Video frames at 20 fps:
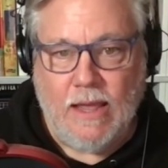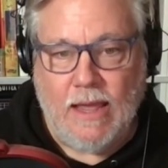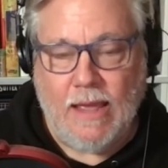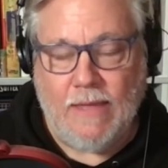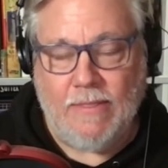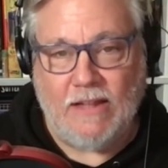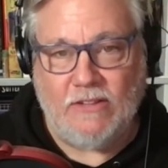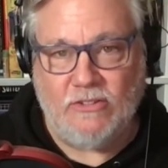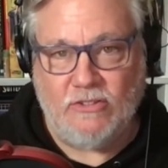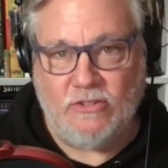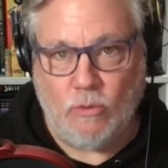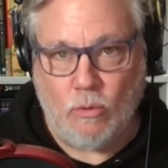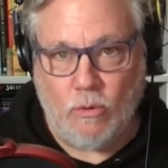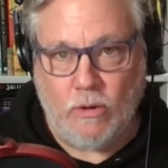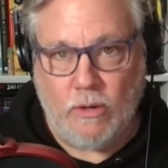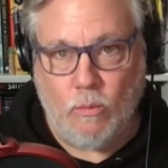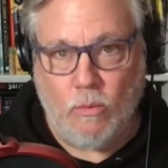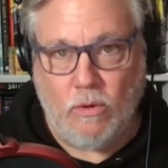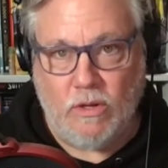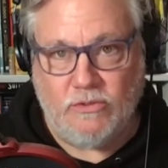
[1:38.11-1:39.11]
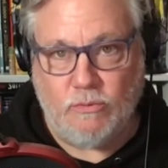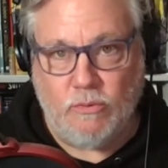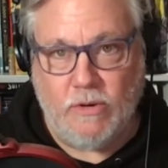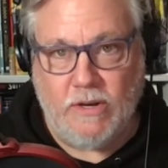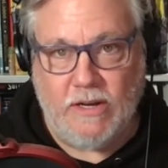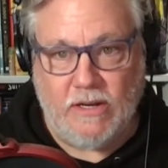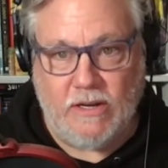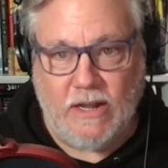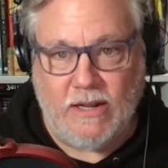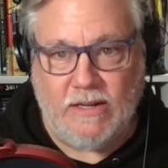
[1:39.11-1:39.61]
And that story was
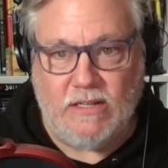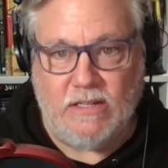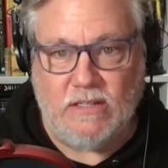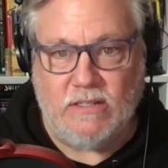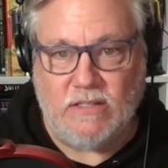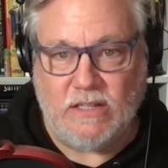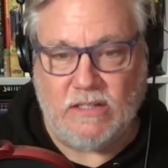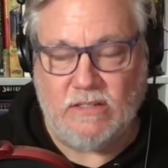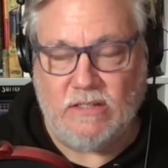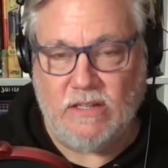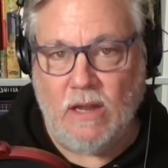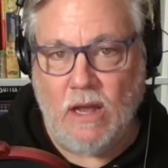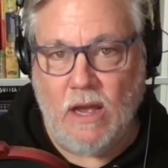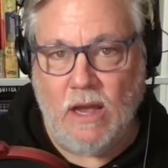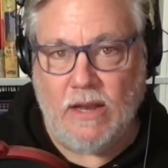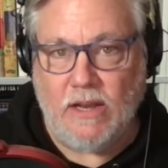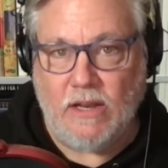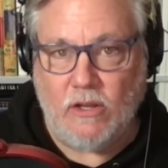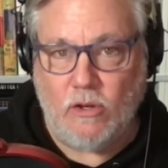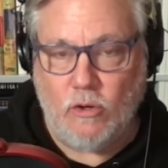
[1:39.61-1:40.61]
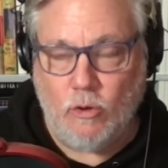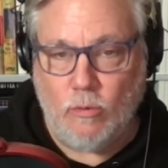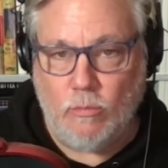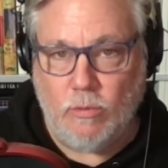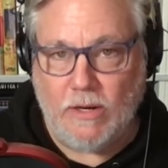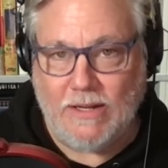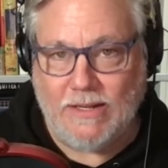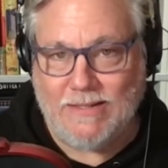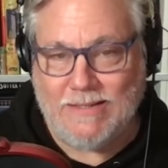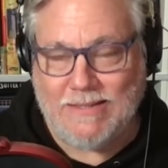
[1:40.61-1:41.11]
written in 1969, and
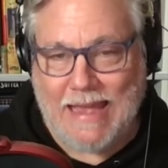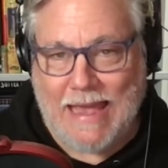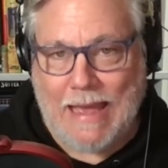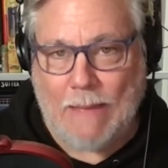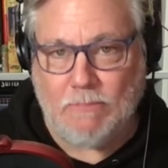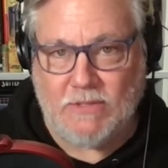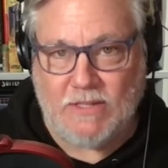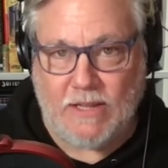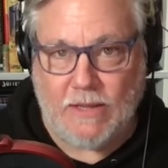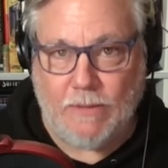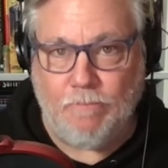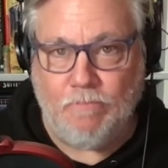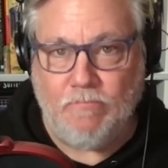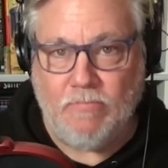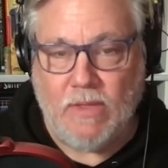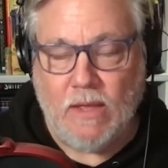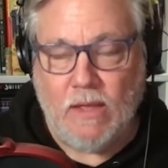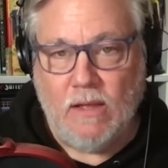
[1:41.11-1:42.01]
Kubrick tapped him